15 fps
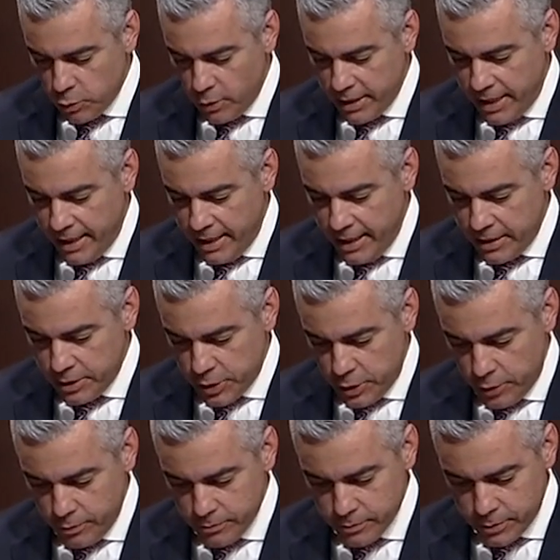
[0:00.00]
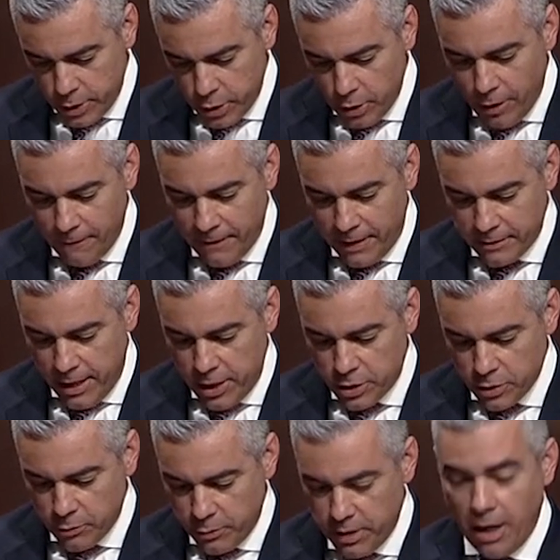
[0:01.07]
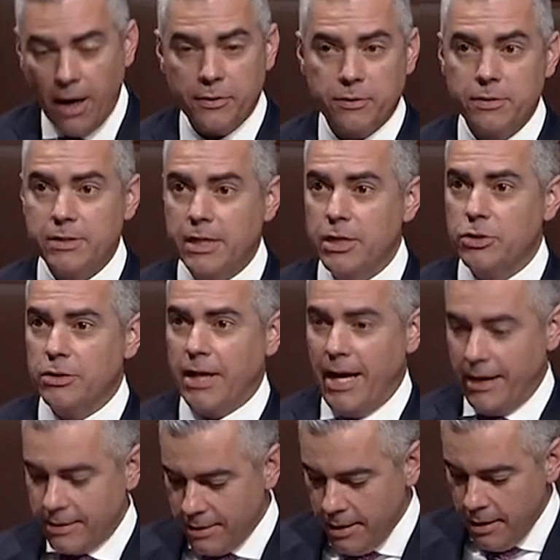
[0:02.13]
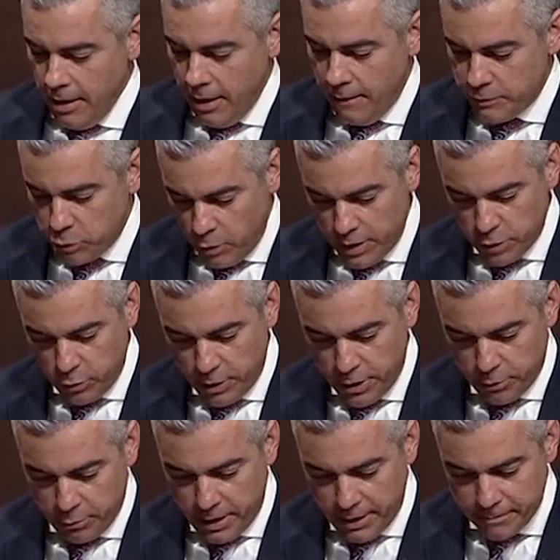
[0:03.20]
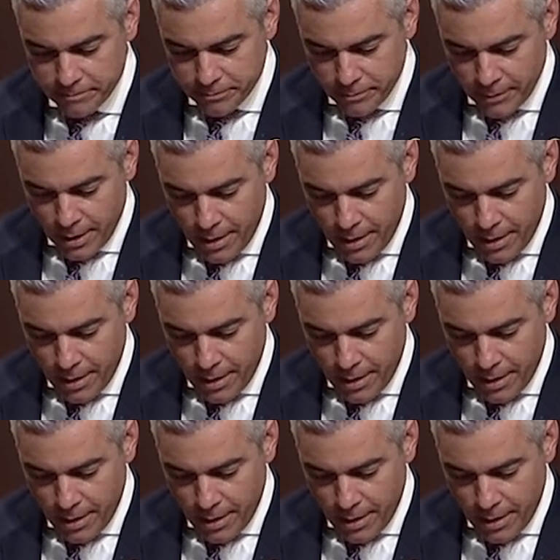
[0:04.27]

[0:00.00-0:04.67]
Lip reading: 2882, the Udall Foundation Reauthorization Act of 2023.